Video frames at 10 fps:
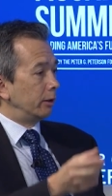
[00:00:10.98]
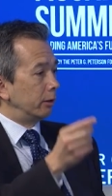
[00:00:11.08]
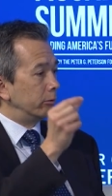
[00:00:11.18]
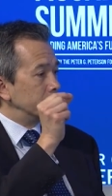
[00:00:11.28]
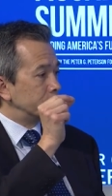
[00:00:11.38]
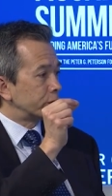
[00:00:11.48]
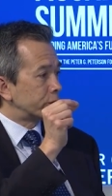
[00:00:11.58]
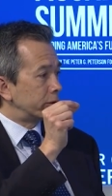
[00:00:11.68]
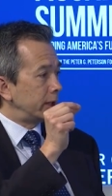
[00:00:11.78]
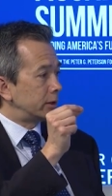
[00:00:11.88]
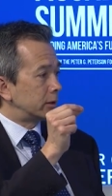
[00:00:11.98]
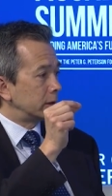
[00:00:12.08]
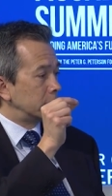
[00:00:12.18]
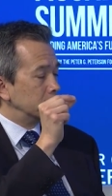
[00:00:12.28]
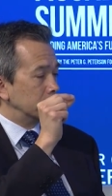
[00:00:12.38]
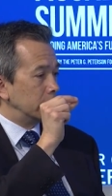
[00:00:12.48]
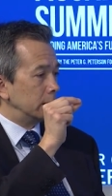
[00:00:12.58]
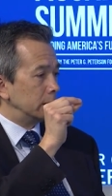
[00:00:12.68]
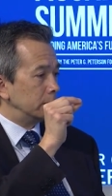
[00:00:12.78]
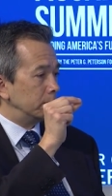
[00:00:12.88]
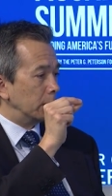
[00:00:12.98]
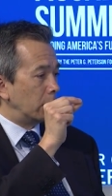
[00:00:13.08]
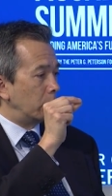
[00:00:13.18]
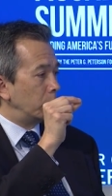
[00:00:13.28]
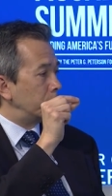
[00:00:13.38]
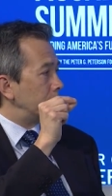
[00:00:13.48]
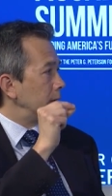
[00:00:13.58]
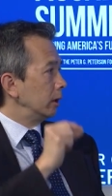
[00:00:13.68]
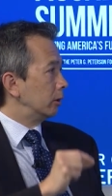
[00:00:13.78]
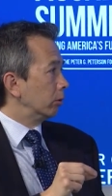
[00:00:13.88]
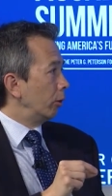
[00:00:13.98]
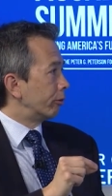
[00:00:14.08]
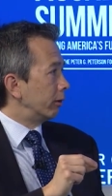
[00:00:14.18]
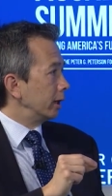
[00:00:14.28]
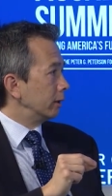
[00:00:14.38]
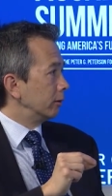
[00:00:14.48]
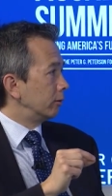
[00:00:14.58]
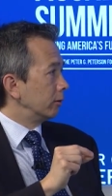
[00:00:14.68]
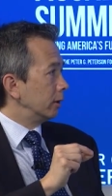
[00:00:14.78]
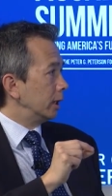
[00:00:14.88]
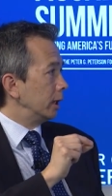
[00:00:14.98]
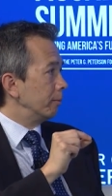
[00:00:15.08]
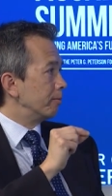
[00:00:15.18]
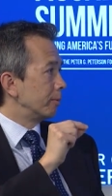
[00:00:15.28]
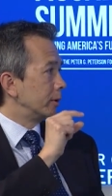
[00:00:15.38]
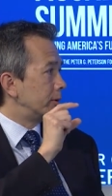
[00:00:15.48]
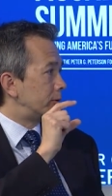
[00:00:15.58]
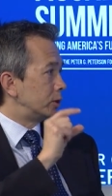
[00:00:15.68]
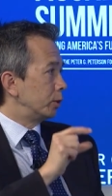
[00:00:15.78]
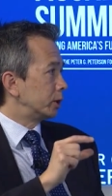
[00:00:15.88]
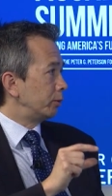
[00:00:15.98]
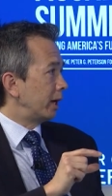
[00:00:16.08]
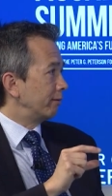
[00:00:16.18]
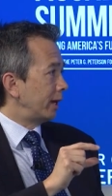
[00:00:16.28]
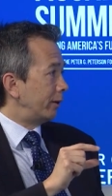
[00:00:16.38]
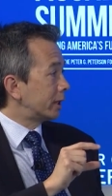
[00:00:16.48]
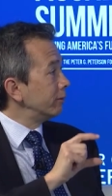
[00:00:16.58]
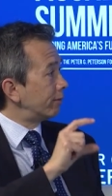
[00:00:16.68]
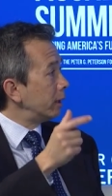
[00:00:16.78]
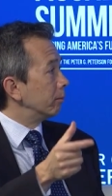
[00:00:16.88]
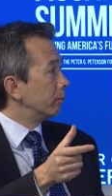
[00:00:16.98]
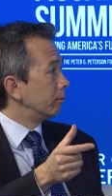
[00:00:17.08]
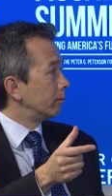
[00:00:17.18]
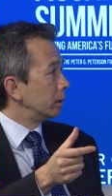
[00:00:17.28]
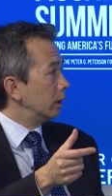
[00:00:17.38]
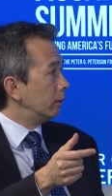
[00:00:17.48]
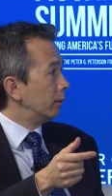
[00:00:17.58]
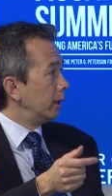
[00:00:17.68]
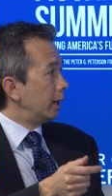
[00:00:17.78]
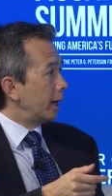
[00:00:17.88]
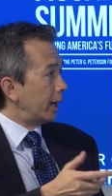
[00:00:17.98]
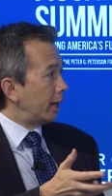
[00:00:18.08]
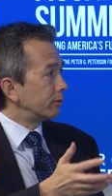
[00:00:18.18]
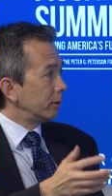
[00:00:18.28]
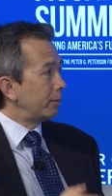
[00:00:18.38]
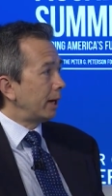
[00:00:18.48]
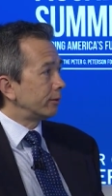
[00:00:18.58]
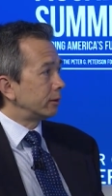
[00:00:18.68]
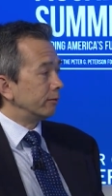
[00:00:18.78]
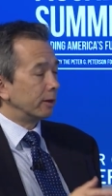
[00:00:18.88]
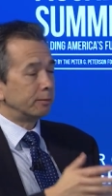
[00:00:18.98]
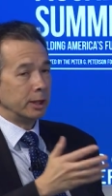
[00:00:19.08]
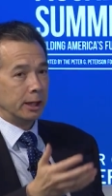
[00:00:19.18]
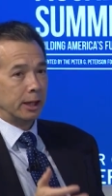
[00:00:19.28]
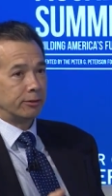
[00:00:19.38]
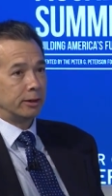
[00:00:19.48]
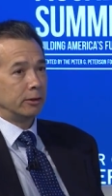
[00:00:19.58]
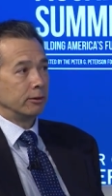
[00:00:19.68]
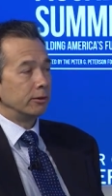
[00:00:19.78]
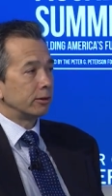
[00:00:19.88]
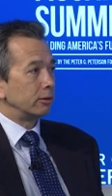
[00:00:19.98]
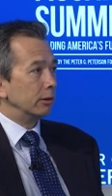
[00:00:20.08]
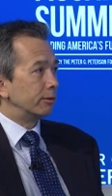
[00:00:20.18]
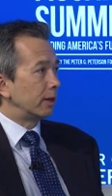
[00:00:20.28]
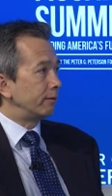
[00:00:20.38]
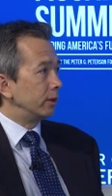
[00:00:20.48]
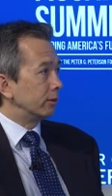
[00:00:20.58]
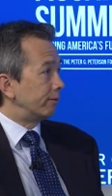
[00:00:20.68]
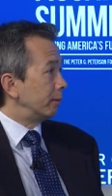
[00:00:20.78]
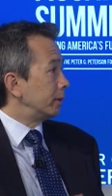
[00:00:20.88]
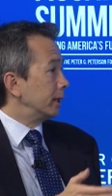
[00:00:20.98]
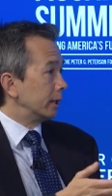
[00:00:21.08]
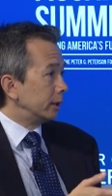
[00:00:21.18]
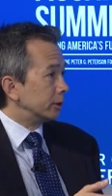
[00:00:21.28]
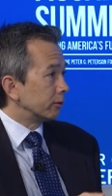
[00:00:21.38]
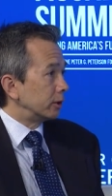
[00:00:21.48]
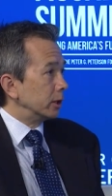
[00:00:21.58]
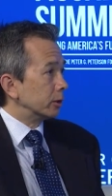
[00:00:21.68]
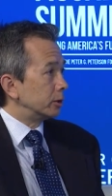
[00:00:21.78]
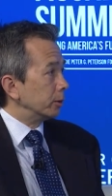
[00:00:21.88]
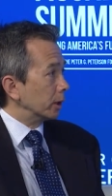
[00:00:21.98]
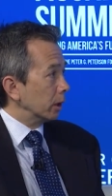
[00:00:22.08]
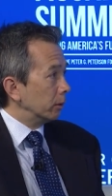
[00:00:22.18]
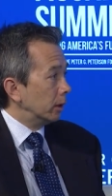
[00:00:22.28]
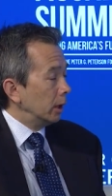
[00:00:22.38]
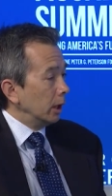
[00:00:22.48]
the interest rate to uh, below the growth rate um, situation we have now, it can flip, you know, and it has in the past. It flipped in the United States in the 60s and the 70s. It flipped in Italy just a year or two ago.